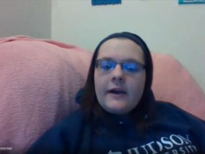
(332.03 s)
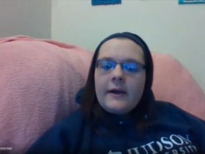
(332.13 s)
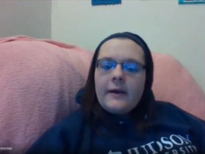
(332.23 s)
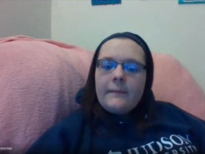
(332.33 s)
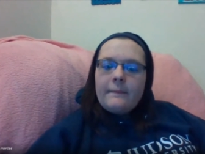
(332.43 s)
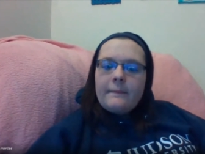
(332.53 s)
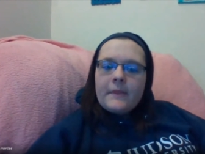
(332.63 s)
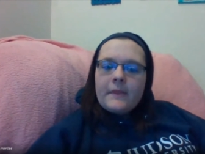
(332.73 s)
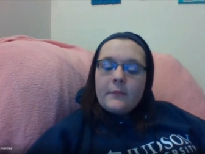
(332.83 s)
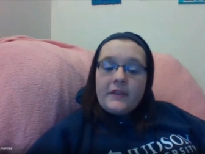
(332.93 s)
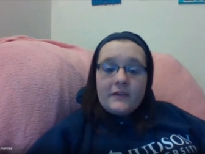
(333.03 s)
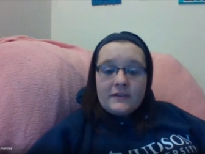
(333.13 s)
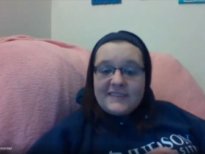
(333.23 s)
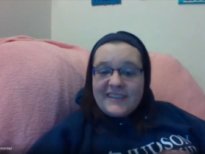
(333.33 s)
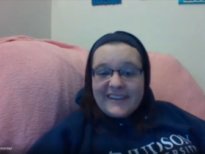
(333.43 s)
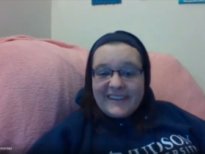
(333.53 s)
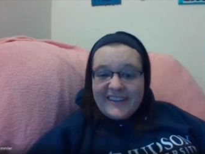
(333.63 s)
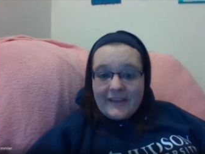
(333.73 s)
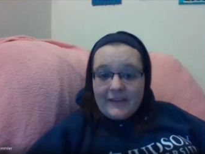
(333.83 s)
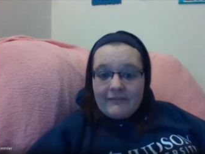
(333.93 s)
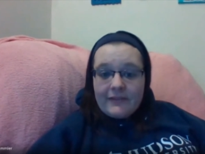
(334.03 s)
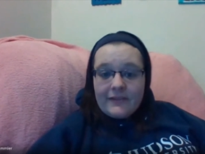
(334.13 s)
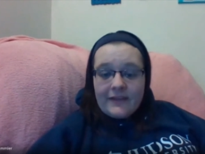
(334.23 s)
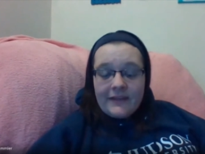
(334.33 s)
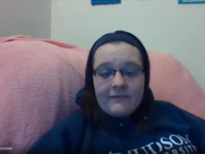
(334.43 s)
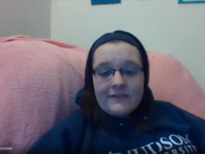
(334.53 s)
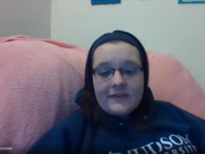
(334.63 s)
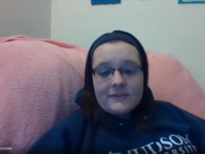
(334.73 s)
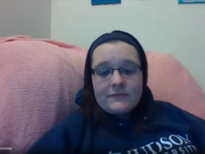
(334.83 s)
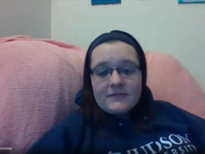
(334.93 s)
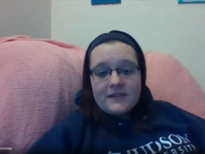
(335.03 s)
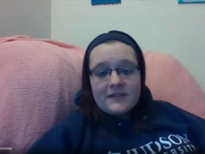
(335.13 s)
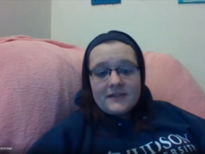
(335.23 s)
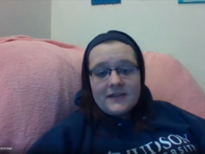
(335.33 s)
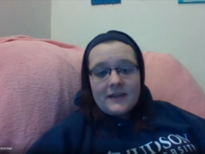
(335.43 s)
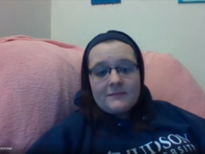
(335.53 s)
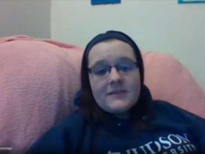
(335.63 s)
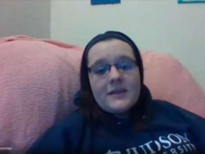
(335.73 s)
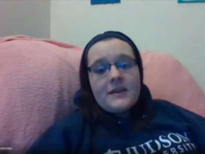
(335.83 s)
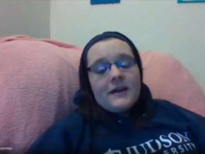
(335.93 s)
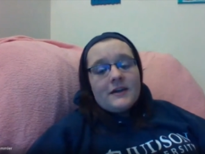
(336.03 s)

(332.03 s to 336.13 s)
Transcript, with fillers: um, when they're studying, even they have scheduled study times.